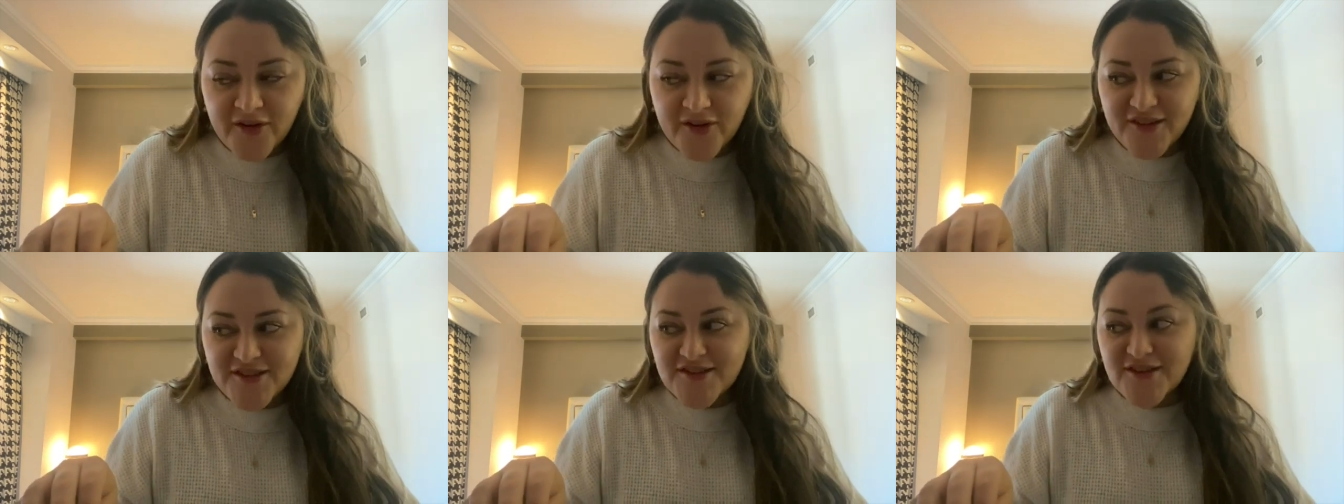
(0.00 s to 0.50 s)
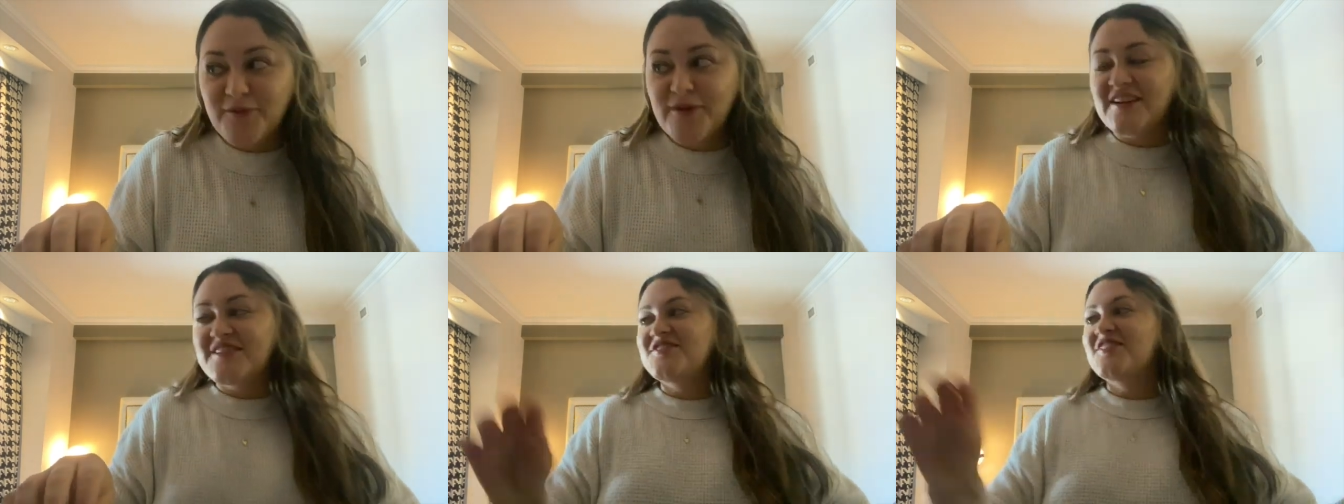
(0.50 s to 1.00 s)
So
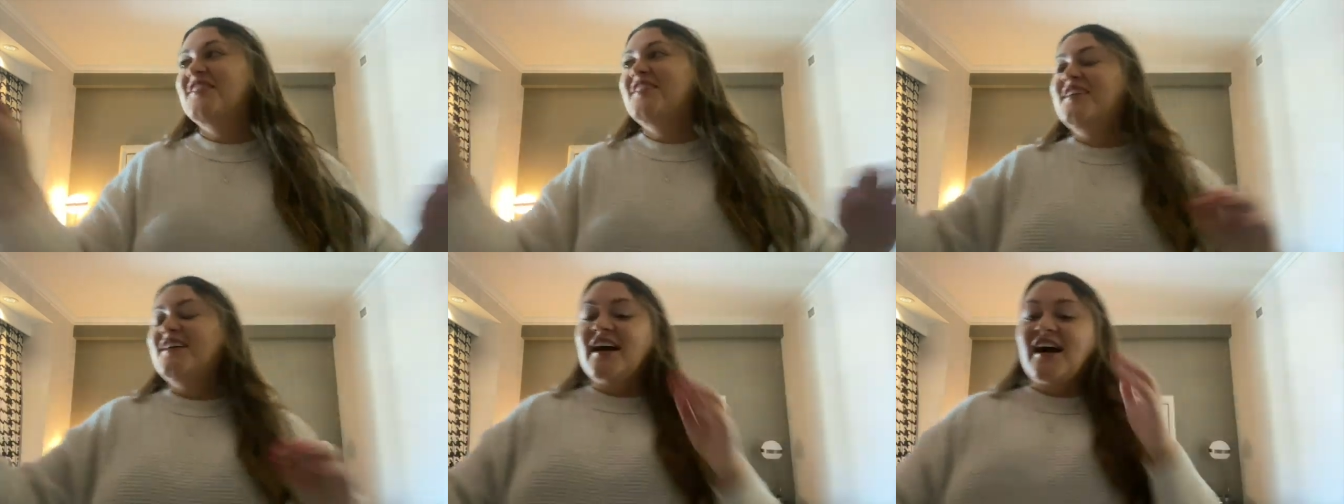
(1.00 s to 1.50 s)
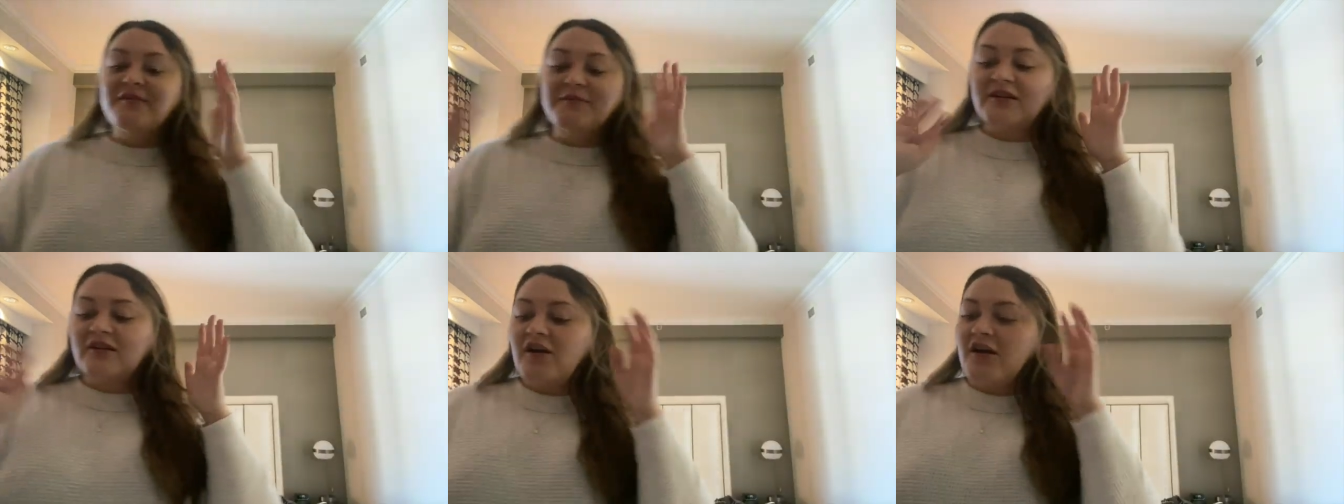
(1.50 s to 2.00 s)
much. I've been
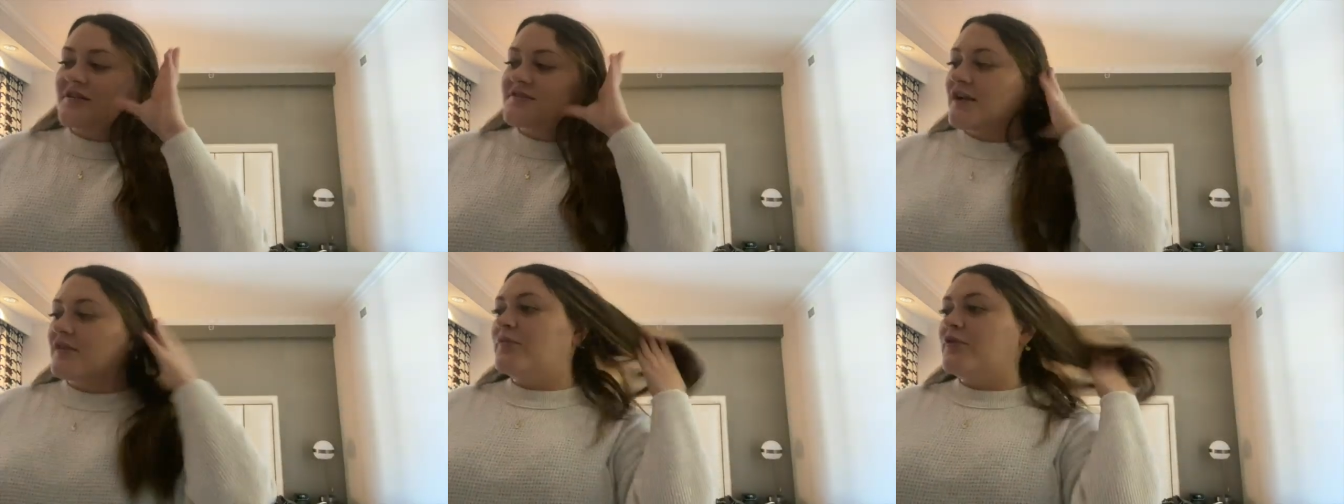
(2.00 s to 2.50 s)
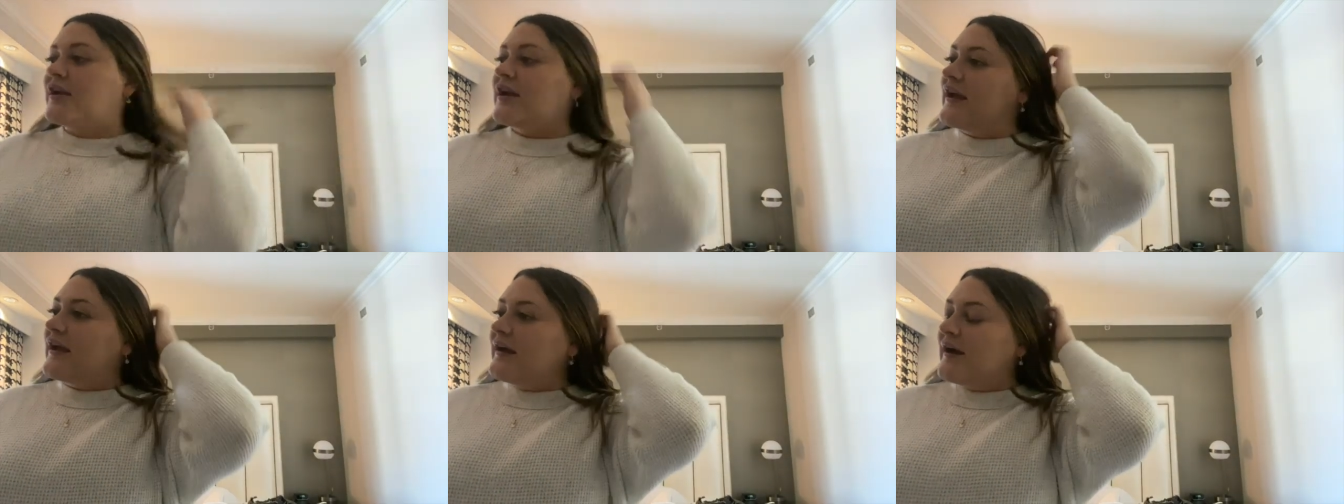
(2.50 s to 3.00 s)
on calls all
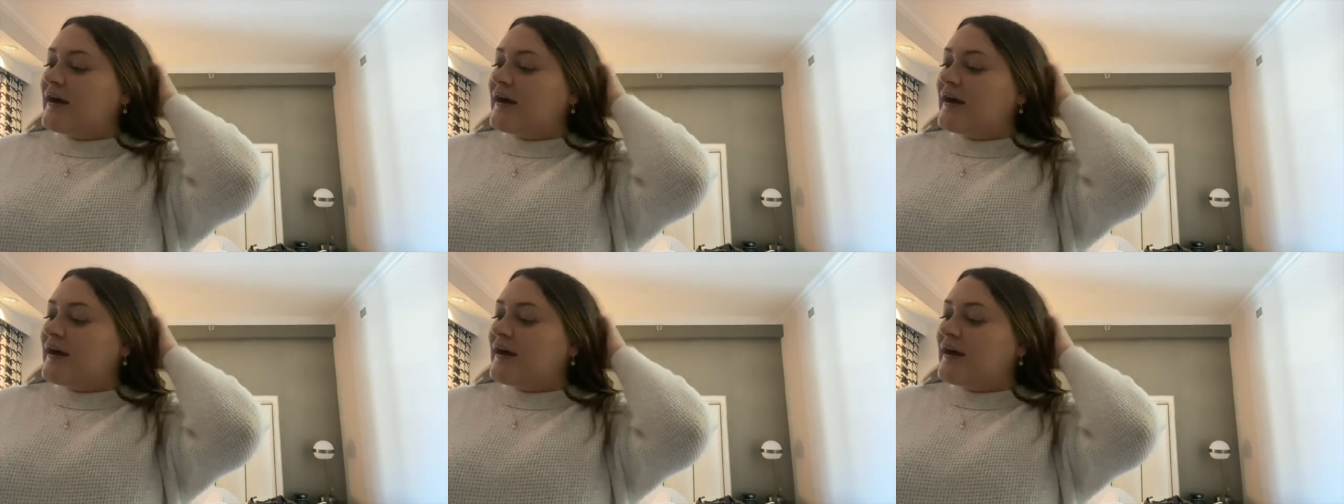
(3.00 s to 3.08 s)
morning.